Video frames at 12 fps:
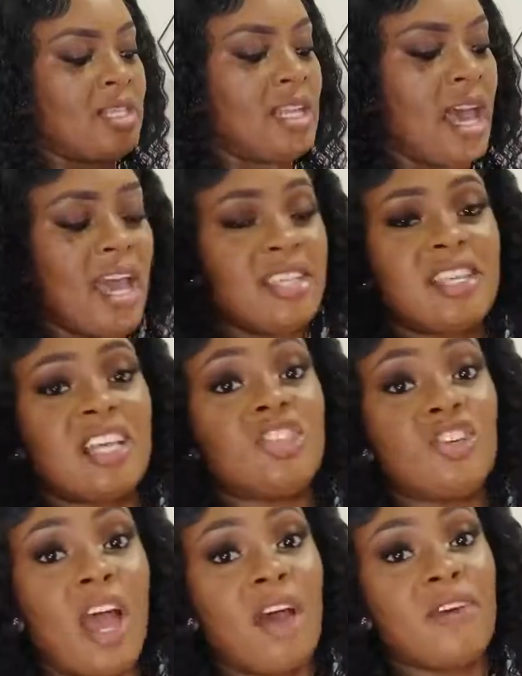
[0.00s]
ties that
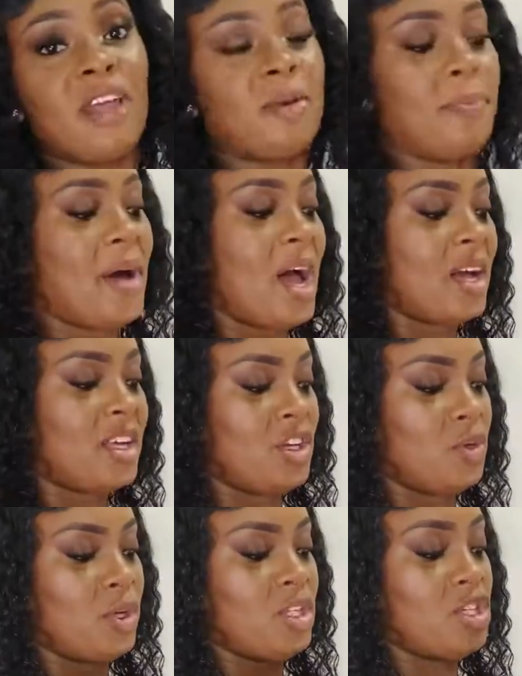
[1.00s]
you have at the back. You
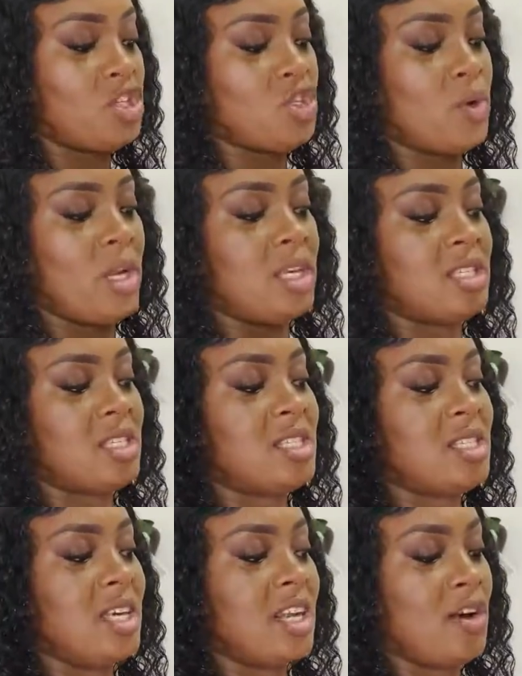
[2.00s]
know, we just show a little
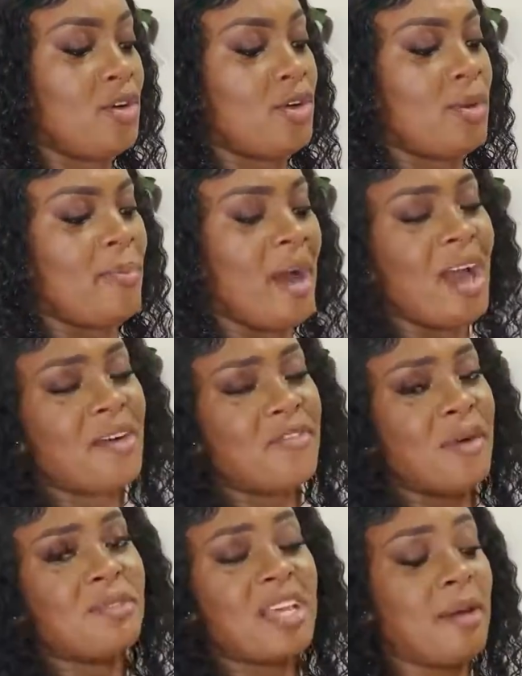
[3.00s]
skin around the back
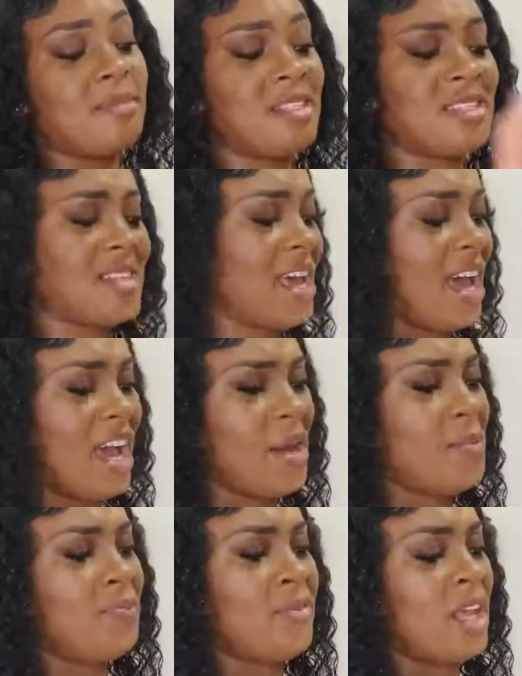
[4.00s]
from time to time.